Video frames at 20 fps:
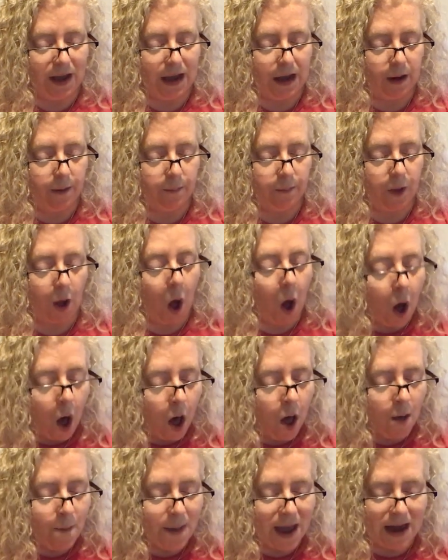causing
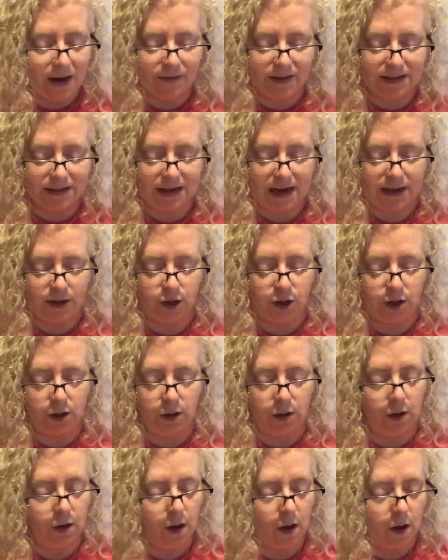it to be.
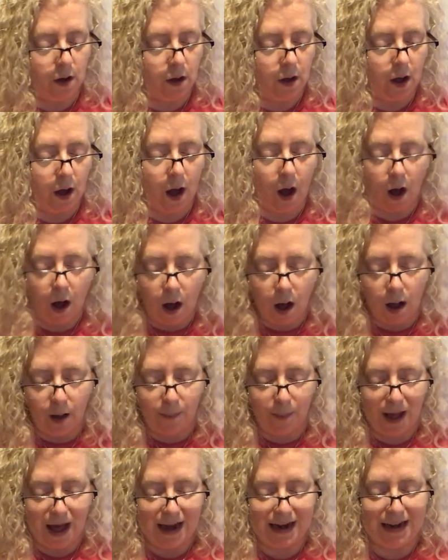All
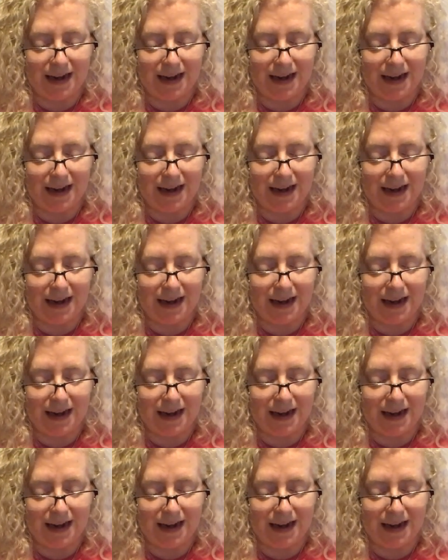manifestation,